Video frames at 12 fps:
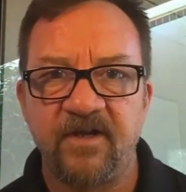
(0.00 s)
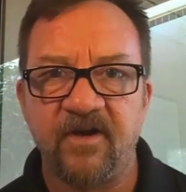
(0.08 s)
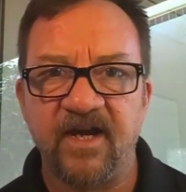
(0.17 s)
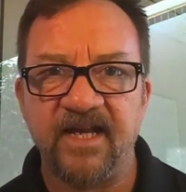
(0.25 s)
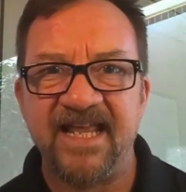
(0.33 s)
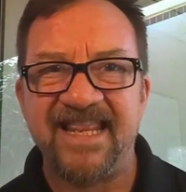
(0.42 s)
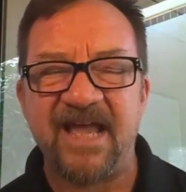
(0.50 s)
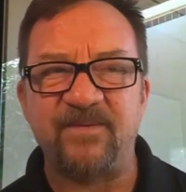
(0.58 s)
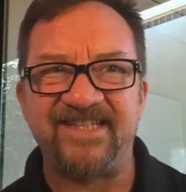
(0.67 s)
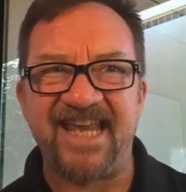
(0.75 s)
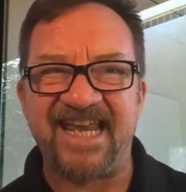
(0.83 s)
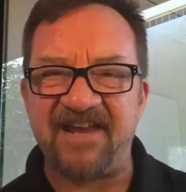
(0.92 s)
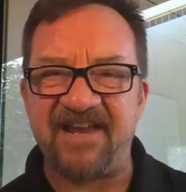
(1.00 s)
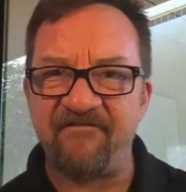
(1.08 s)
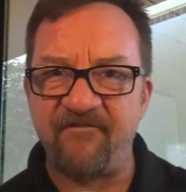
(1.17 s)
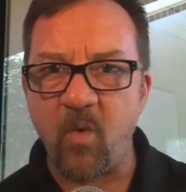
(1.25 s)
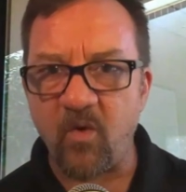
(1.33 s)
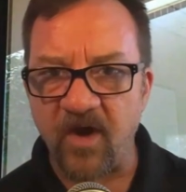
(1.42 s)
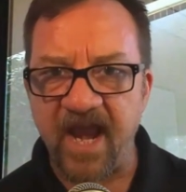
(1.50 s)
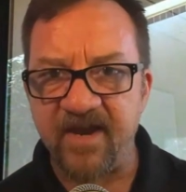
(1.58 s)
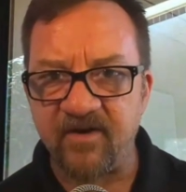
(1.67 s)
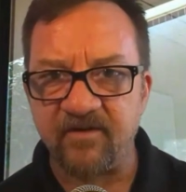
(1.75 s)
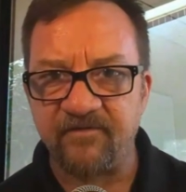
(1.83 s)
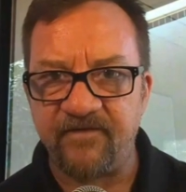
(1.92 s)
right, that was taking 4
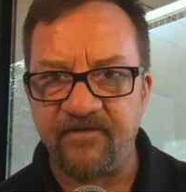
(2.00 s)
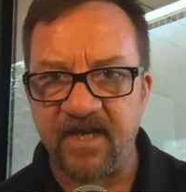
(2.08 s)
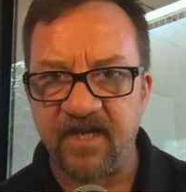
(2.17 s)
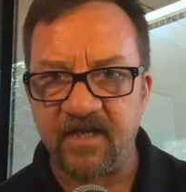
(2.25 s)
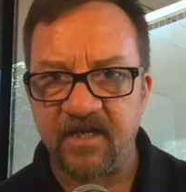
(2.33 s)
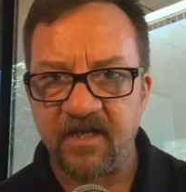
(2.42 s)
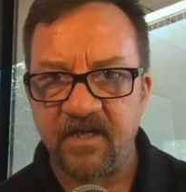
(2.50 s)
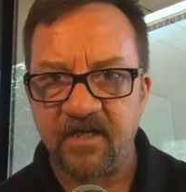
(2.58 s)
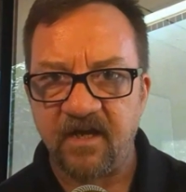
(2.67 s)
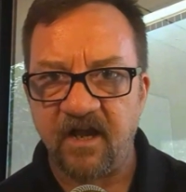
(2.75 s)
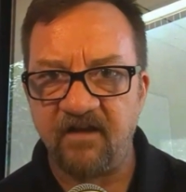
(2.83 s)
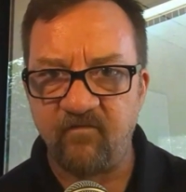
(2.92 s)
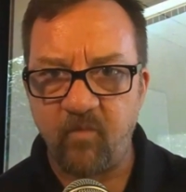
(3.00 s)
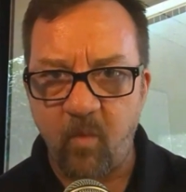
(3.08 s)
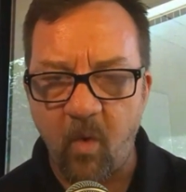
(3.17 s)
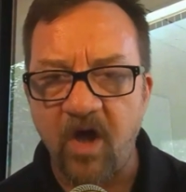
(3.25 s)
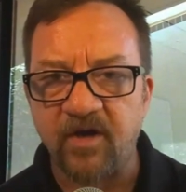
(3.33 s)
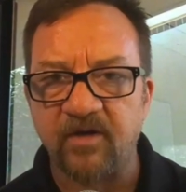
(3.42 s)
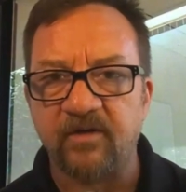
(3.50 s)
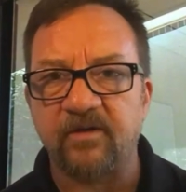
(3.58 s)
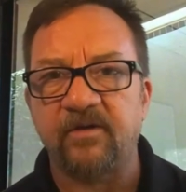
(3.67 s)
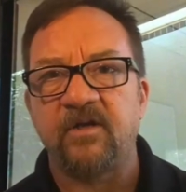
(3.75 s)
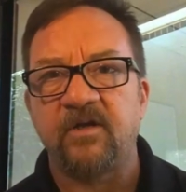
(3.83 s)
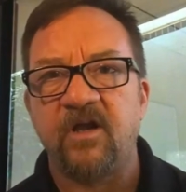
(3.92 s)
acre feet of
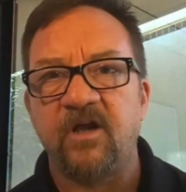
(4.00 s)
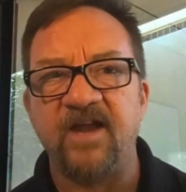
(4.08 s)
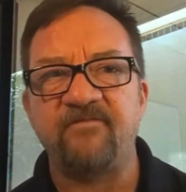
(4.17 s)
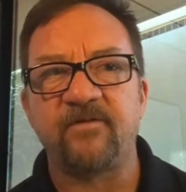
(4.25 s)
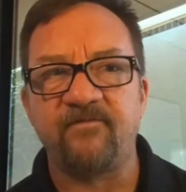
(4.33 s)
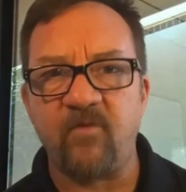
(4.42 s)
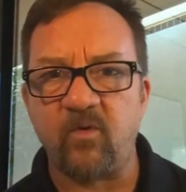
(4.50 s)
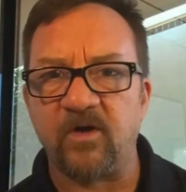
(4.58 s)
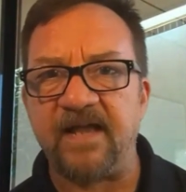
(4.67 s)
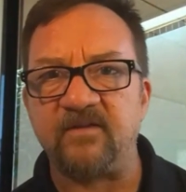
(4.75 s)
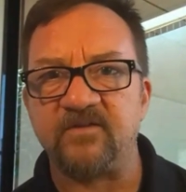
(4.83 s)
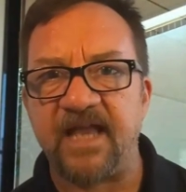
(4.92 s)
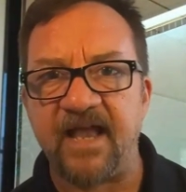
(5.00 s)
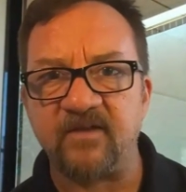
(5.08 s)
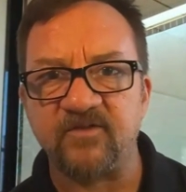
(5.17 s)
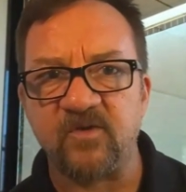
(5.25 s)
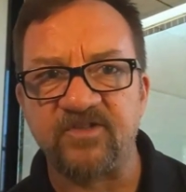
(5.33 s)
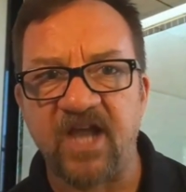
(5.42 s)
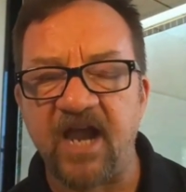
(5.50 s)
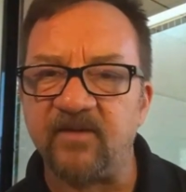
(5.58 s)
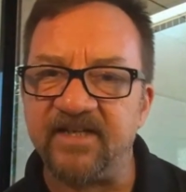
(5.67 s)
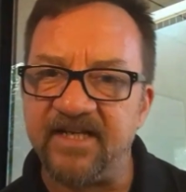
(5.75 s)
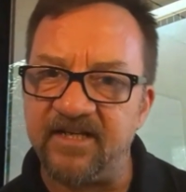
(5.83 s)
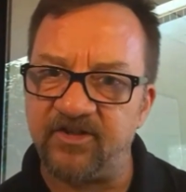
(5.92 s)
water, right, for 4 households, I
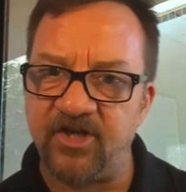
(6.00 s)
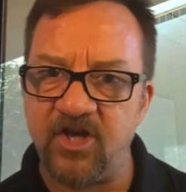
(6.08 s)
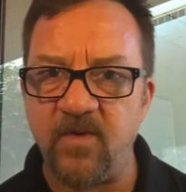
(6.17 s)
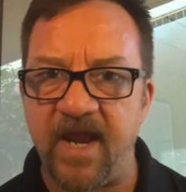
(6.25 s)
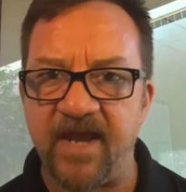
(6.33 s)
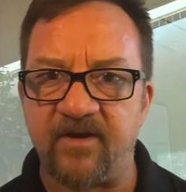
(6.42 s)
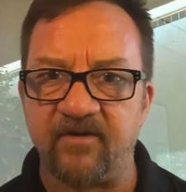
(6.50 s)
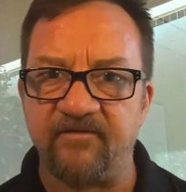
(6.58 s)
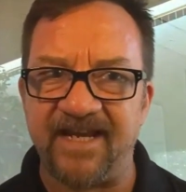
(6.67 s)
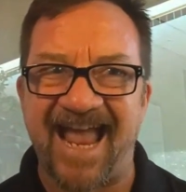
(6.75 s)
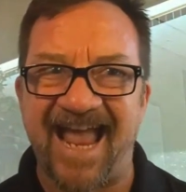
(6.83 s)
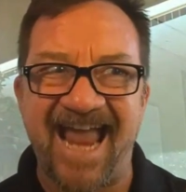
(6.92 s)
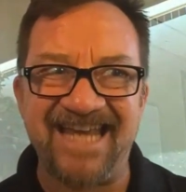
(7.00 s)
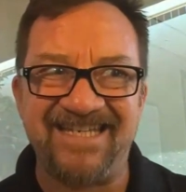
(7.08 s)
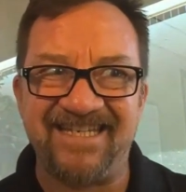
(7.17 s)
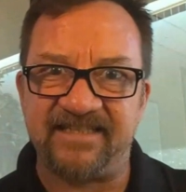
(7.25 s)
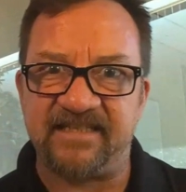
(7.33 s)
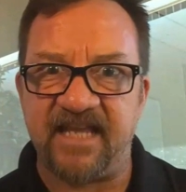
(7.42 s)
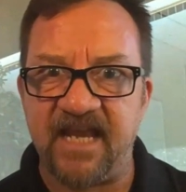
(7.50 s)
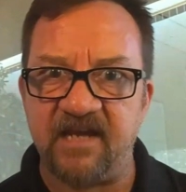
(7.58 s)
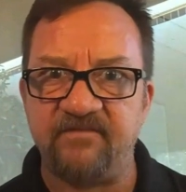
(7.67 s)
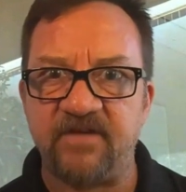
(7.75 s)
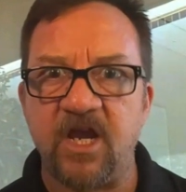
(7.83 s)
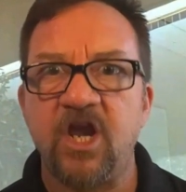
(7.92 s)
only need 2 acre feet. I just
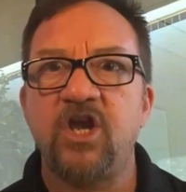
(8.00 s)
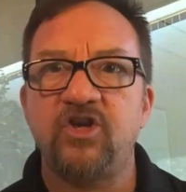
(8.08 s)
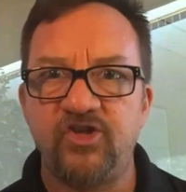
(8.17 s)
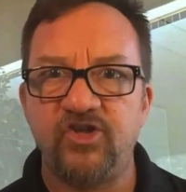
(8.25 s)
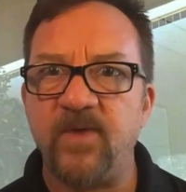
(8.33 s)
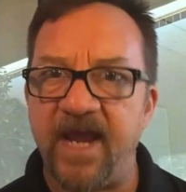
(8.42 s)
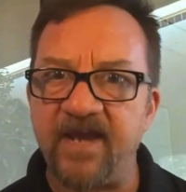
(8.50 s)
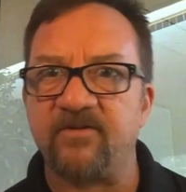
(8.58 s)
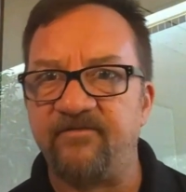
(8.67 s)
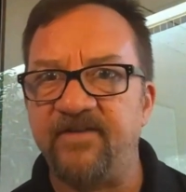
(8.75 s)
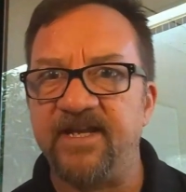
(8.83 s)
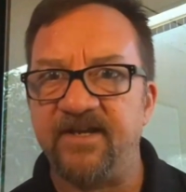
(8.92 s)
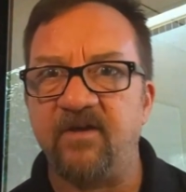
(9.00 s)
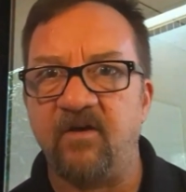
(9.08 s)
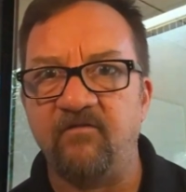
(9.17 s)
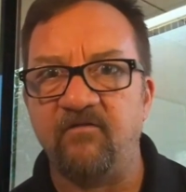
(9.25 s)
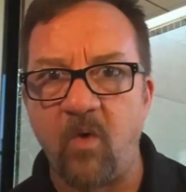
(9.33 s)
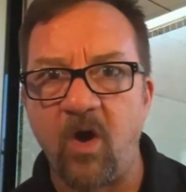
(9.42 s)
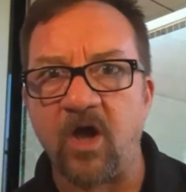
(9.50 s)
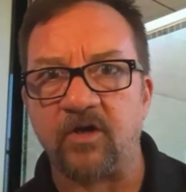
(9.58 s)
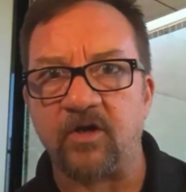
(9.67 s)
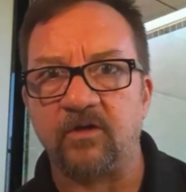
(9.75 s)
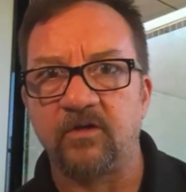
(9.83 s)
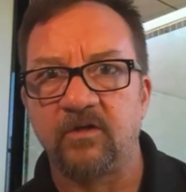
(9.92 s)
saved 2 acre feet of
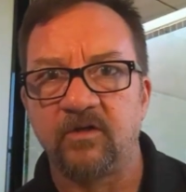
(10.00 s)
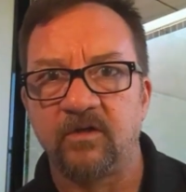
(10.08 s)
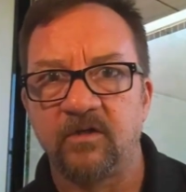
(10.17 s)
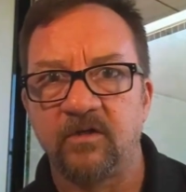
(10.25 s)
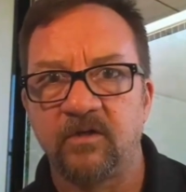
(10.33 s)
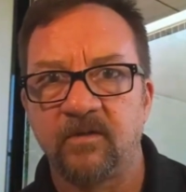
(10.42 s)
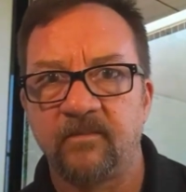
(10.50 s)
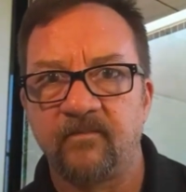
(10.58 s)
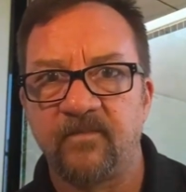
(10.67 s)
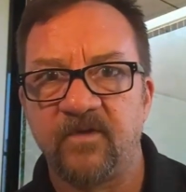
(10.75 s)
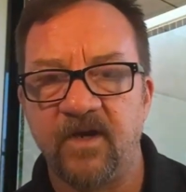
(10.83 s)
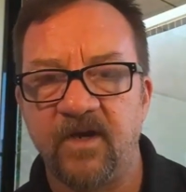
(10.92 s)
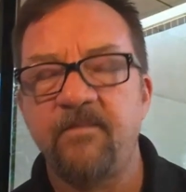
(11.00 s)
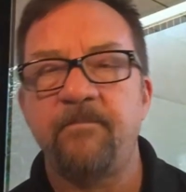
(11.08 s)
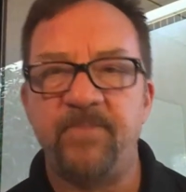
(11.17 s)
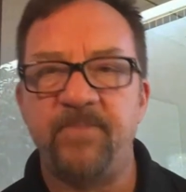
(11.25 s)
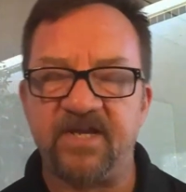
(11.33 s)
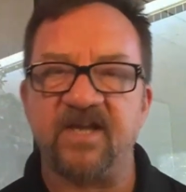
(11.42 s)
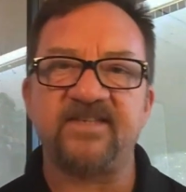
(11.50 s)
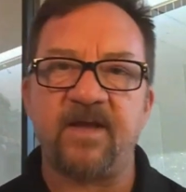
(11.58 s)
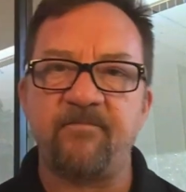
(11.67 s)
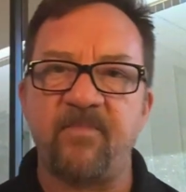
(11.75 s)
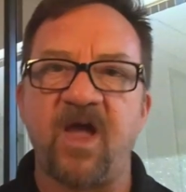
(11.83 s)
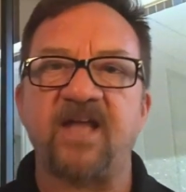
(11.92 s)
water, right, because
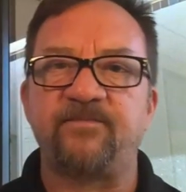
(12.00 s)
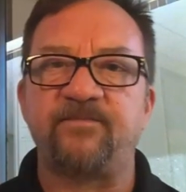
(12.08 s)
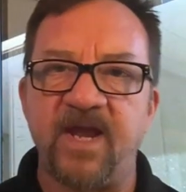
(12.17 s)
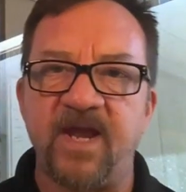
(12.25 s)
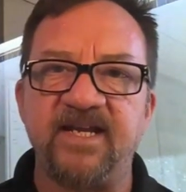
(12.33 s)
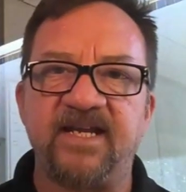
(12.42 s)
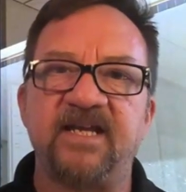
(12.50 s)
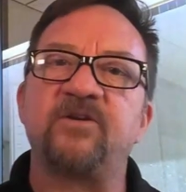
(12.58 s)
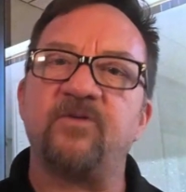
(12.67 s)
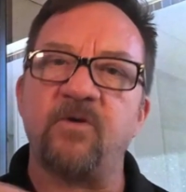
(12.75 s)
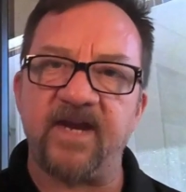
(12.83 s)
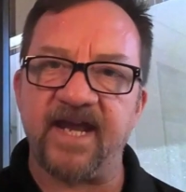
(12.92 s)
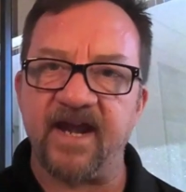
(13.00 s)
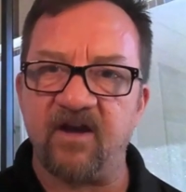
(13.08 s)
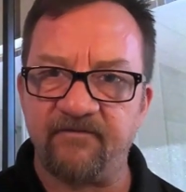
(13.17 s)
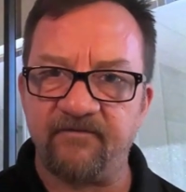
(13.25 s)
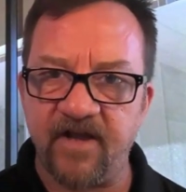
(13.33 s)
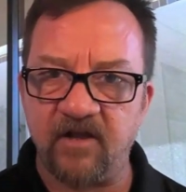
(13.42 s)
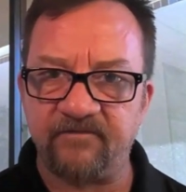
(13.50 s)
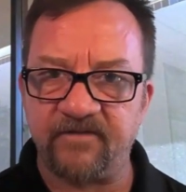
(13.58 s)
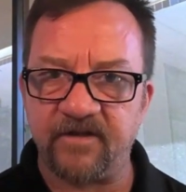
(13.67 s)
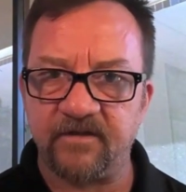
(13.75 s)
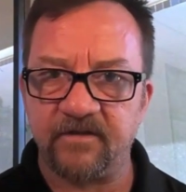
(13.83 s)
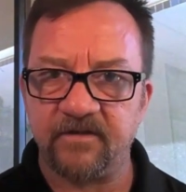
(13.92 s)
I'm not spending it growing an
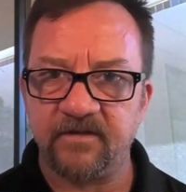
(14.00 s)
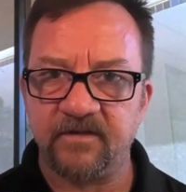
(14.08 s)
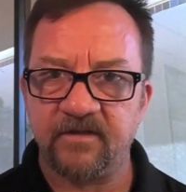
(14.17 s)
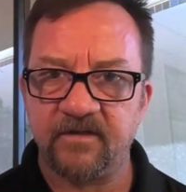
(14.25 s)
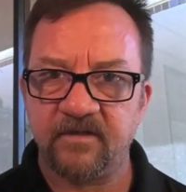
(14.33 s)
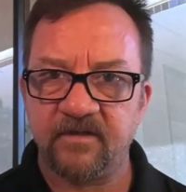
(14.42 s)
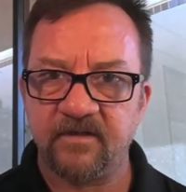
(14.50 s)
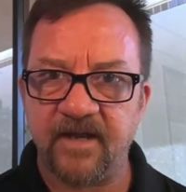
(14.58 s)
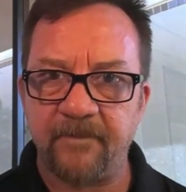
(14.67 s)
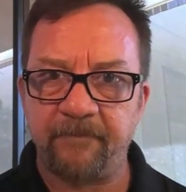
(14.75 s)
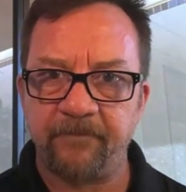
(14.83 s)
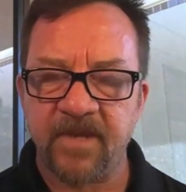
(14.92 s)
alfalfa. Right.